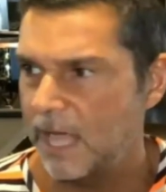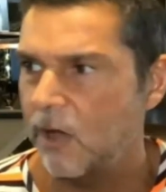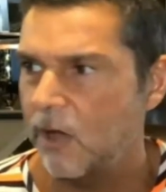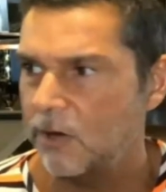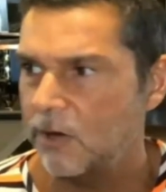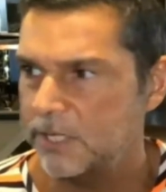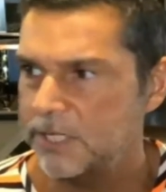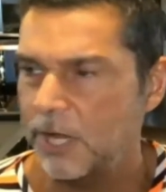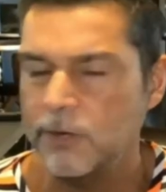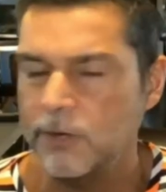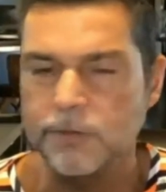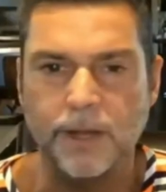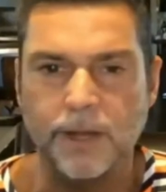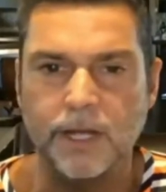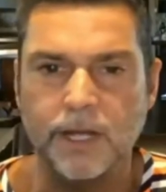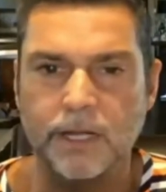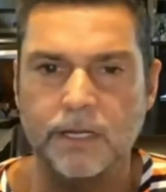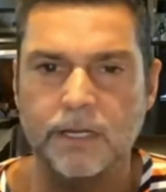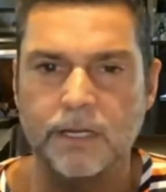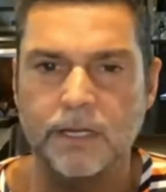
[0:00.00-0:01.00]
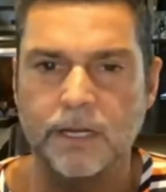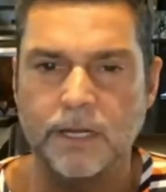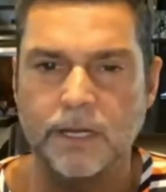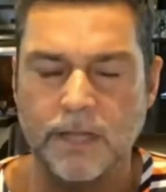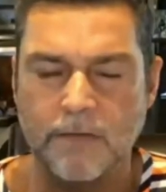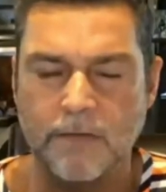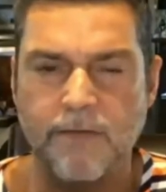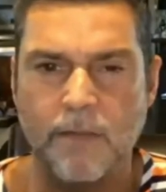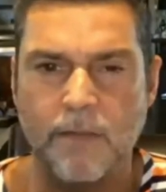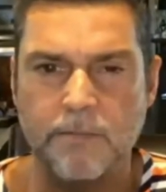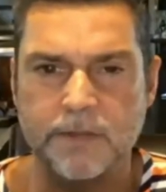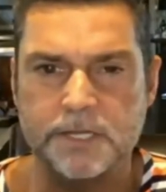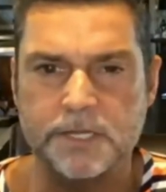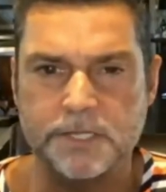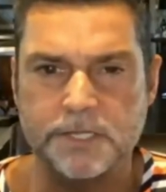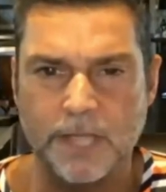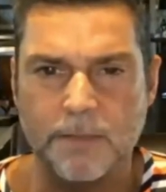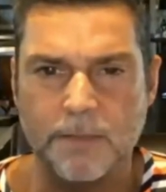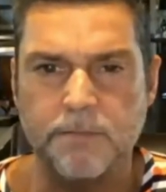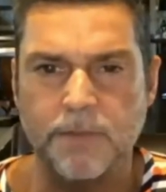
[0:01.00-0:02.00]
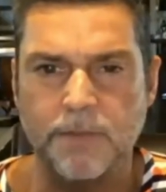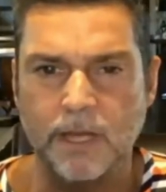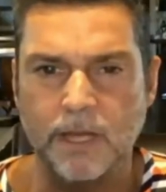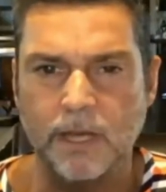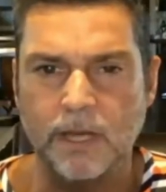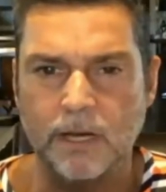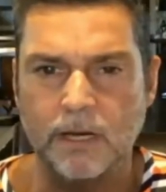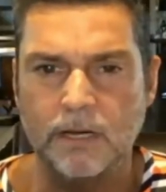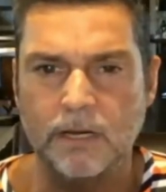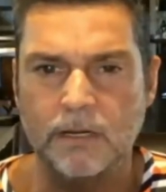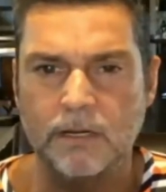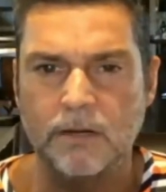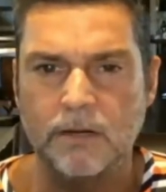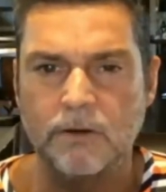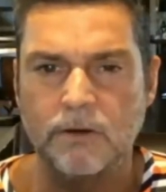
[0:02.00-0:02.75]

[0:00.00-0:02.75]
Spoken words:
October, November, December are